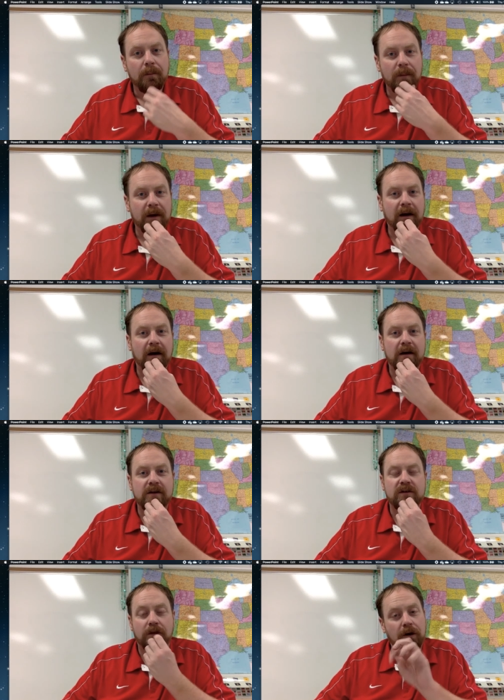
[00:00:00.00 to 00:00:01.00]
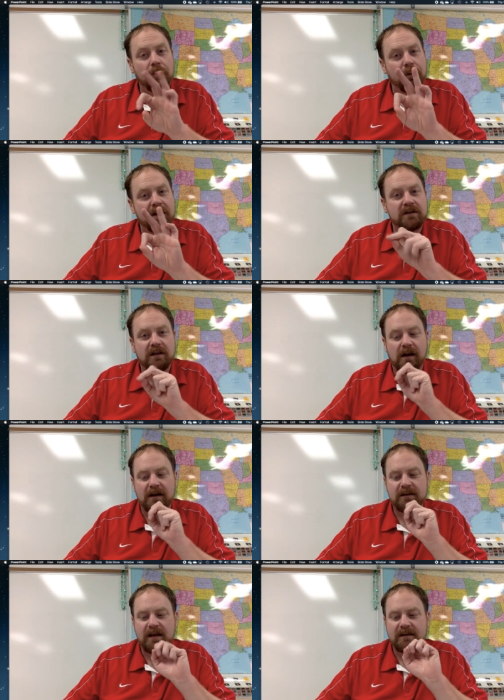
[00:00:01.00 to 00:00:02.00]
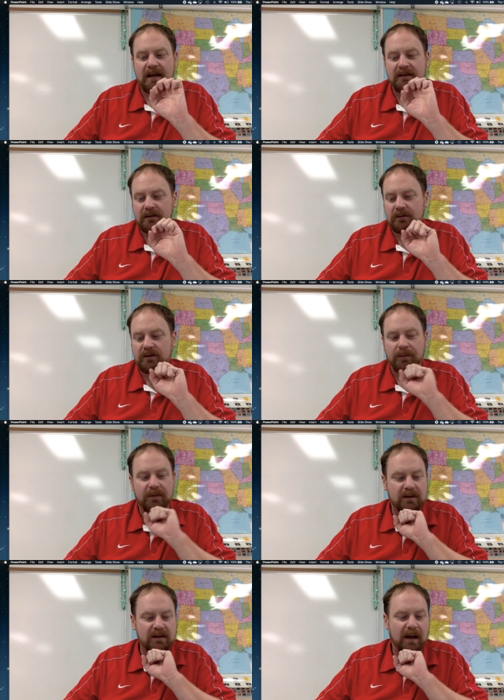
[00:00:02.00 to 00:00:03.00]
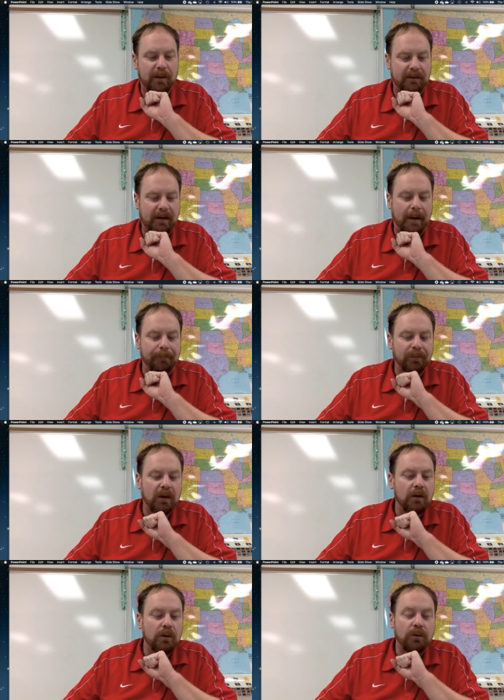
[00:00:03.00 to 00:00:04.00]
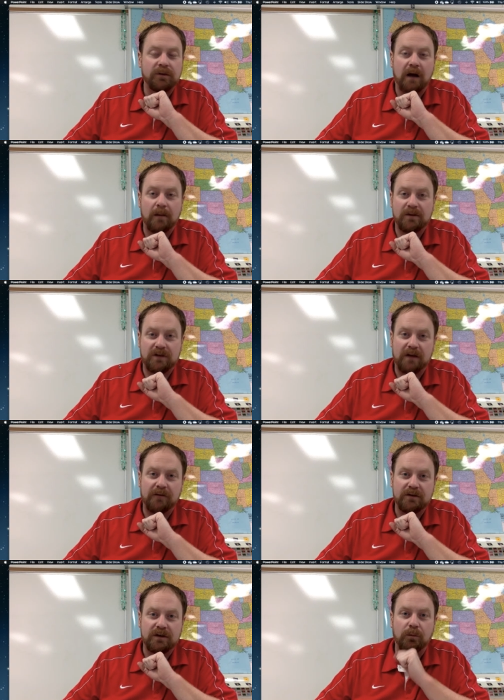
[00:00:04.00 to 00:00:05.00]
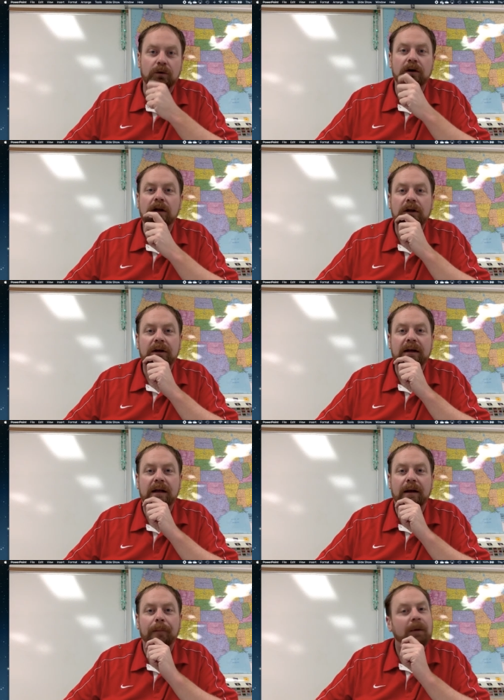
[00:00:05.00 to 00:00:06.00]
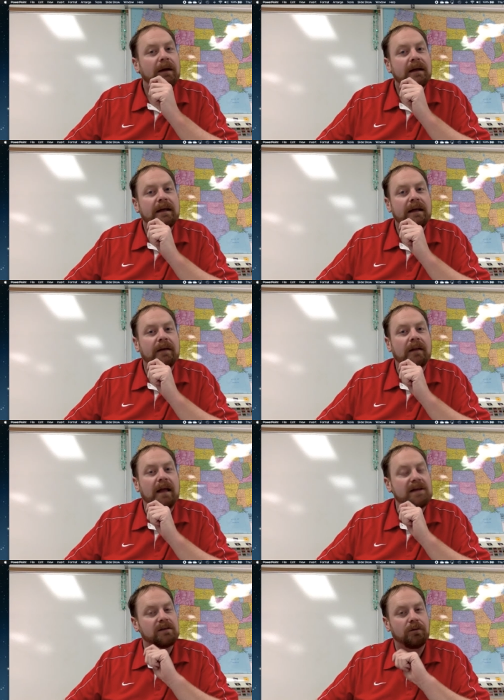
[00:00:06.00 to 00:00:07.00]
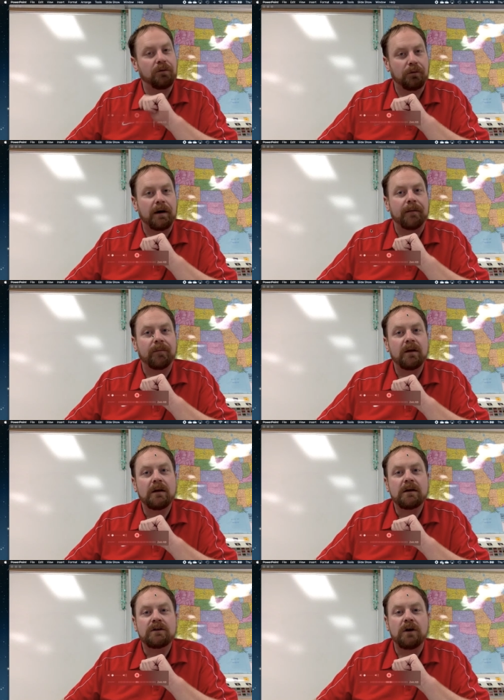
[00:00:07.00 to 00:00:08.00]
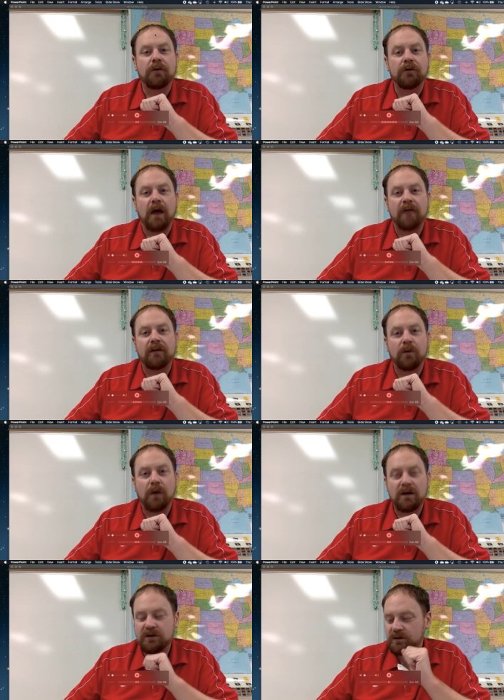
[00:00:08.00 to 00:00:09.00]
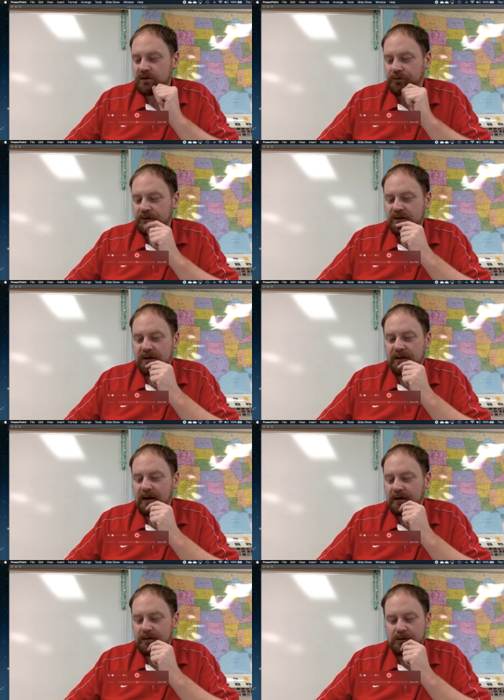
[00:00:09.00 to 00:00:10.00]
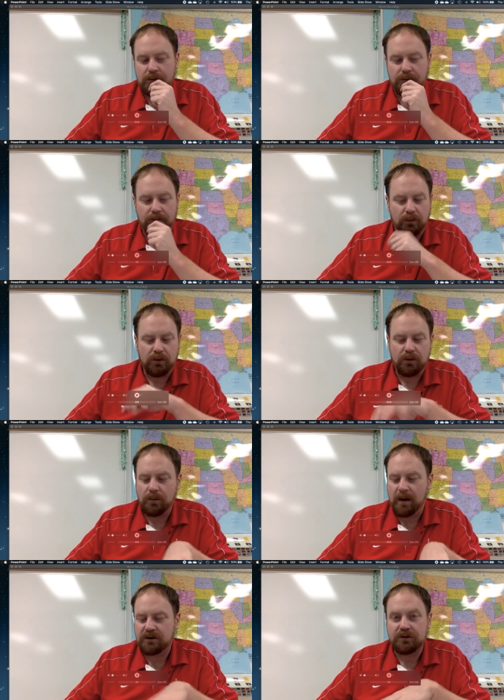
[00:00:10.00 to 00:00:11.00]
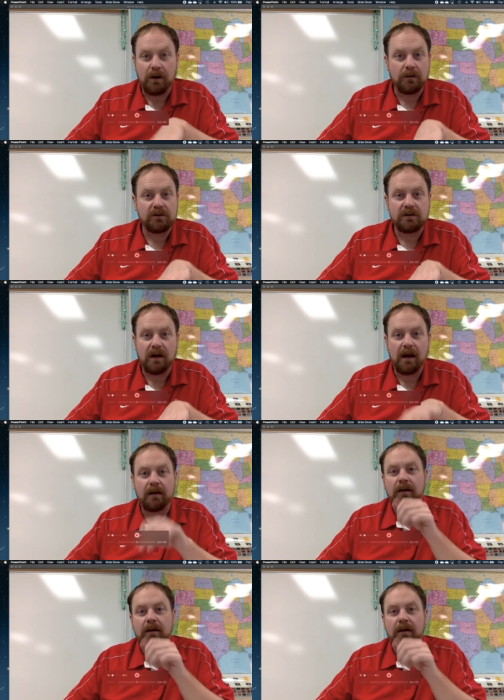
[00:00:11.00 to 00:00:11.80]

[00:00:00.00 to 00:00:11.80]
because the third president of the United States has a little something to say about that with Thomas Jefferson. And we're going to look at him in lesson three. So if you have any questions or if there's anything I can do for you about your notes today,